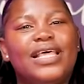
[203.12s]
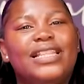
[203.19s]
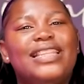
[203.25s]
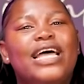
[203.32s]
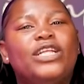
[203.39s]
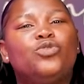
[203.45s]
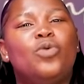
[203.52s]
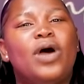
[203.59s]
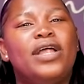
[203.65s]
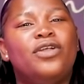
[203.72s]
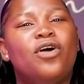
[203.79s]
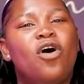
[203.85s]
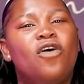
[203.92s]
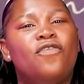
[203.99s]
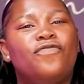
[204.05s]
that one
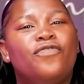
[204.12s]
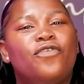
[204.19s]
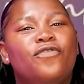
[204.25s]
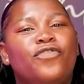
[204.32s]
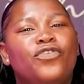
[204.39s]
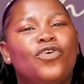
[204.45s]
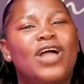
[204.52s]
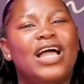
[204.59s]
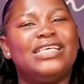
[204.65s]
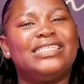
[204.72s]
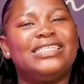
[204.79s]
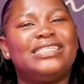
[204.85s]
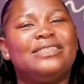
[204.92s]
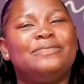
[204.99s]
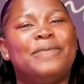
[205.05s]
of
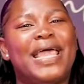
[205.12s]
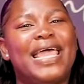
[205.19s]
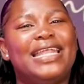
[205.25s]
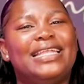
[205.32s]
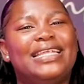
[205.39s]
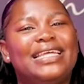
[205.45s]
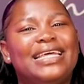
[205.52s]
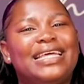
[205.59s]
Vuyokazi's men.